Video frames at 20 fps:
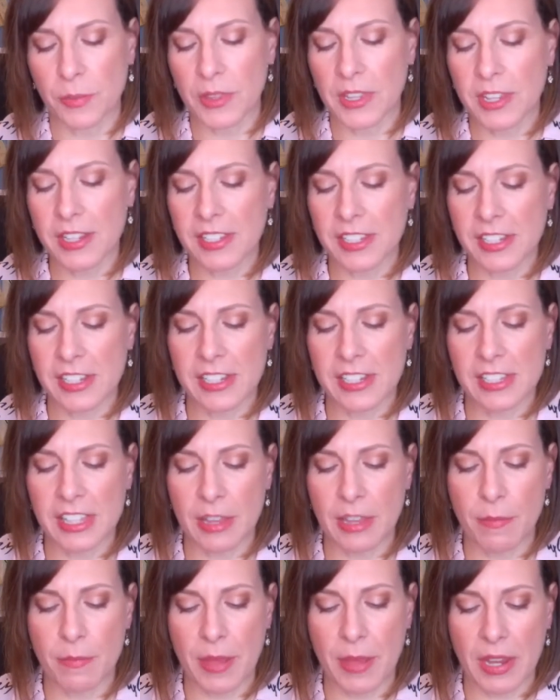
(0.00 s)
But this is
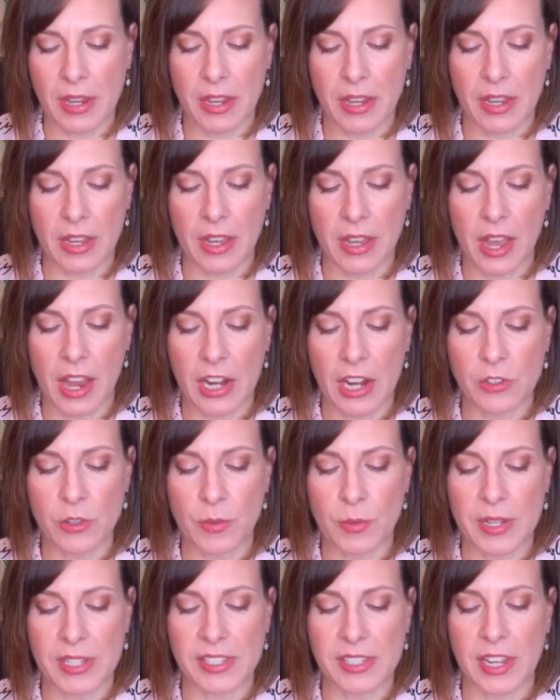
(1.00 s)
the Becca
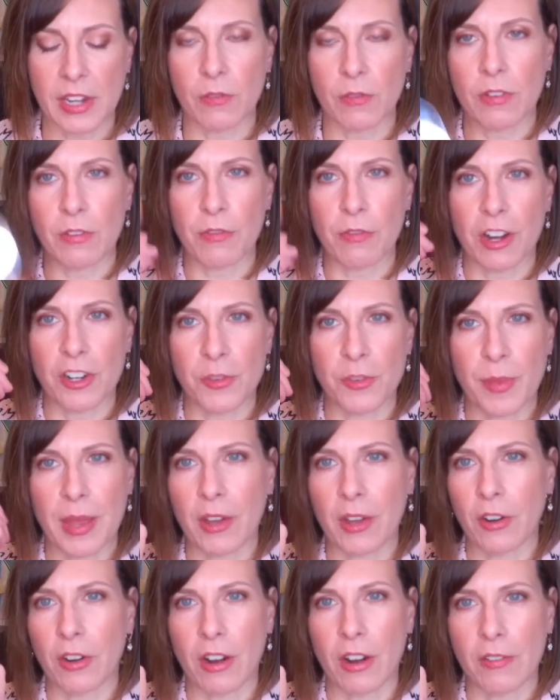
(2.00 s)
Hydro Set and Refresh
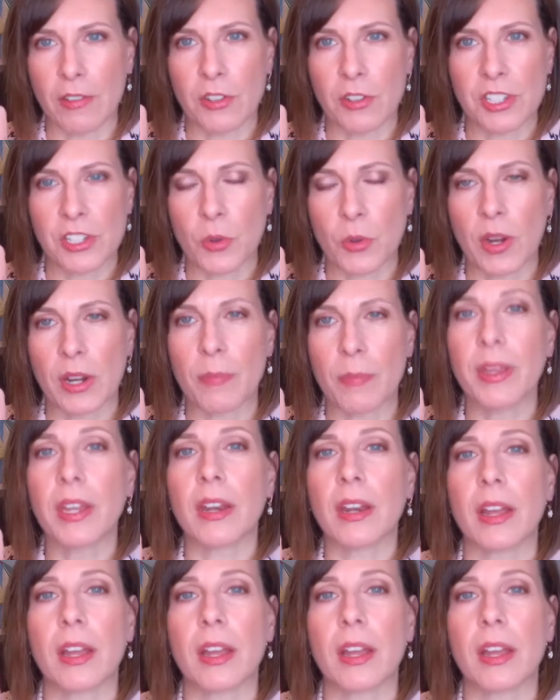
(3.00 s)
Powder. I've used this quite a bit.